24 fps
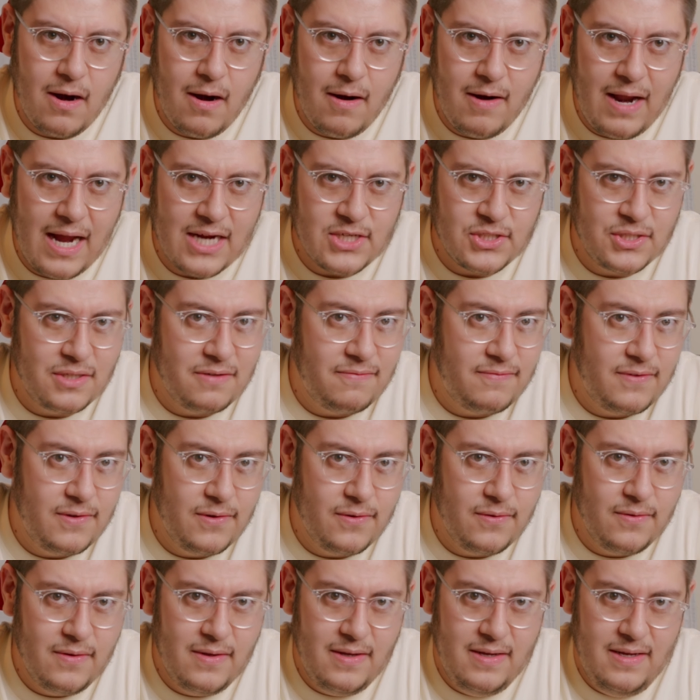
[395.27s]
R actually
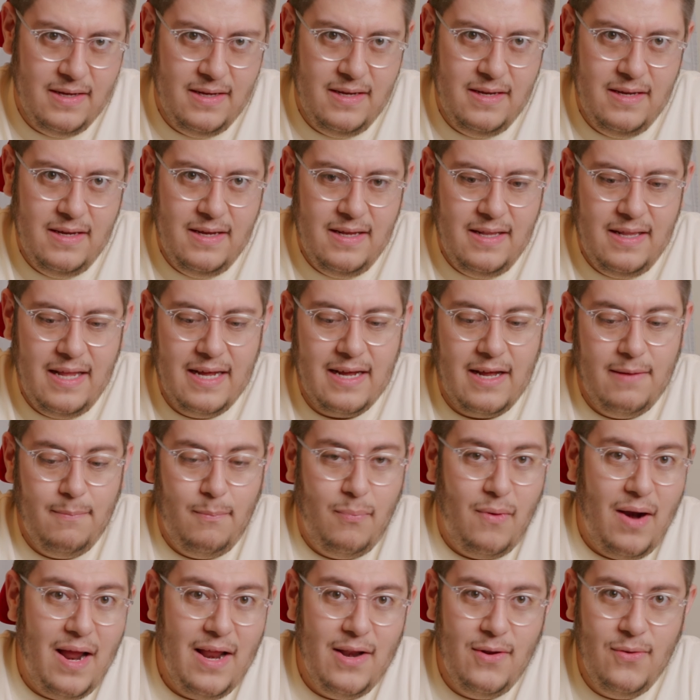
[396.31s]
feel like a
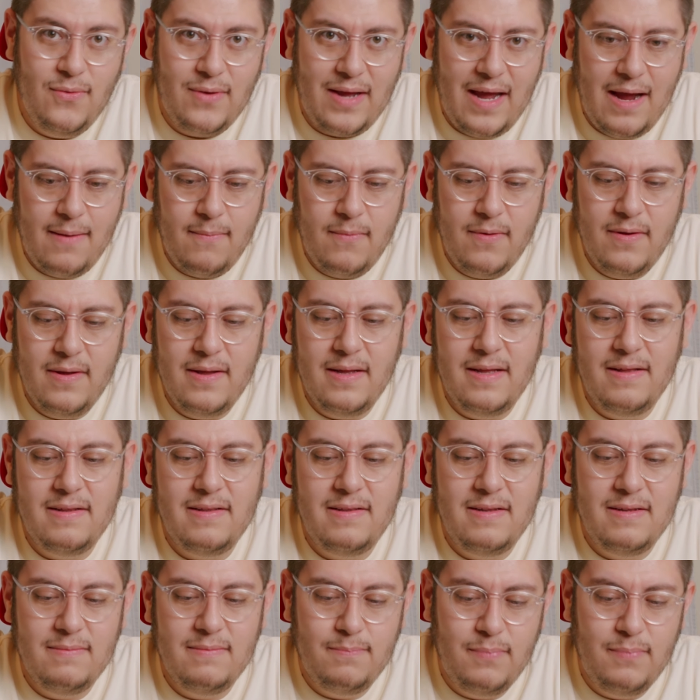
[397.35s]
brand new camera.
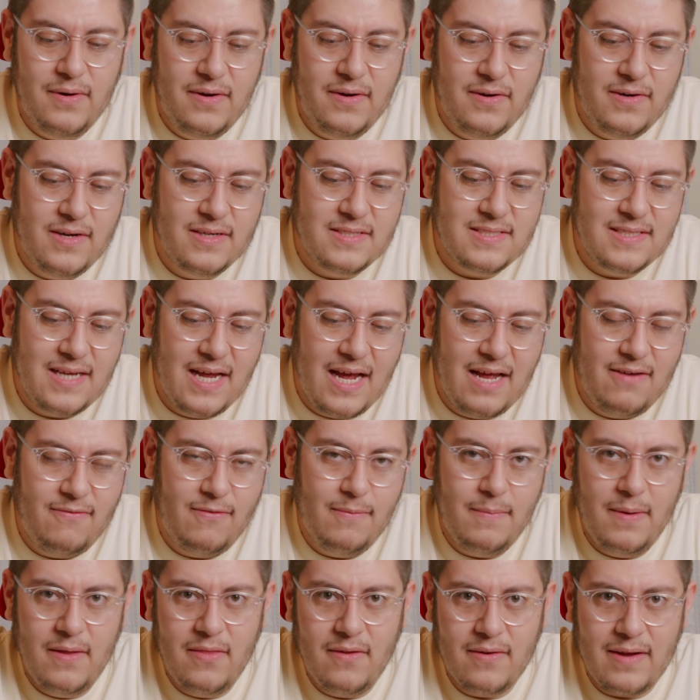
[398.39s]
It put it aside
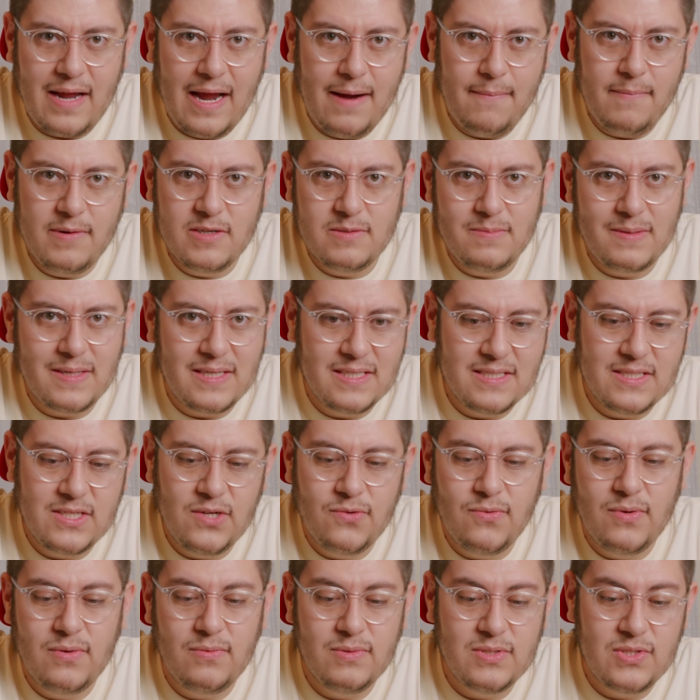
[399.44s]
from other cameras because no
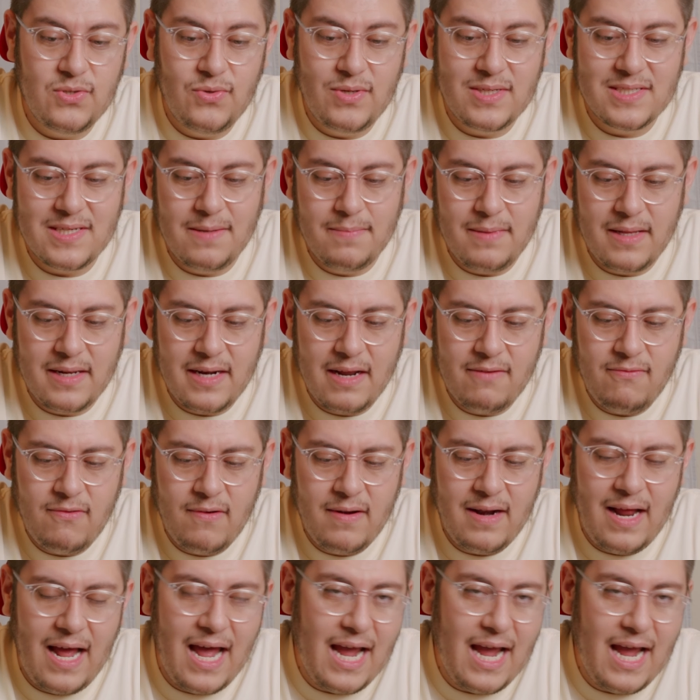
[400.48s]
one was doing something different.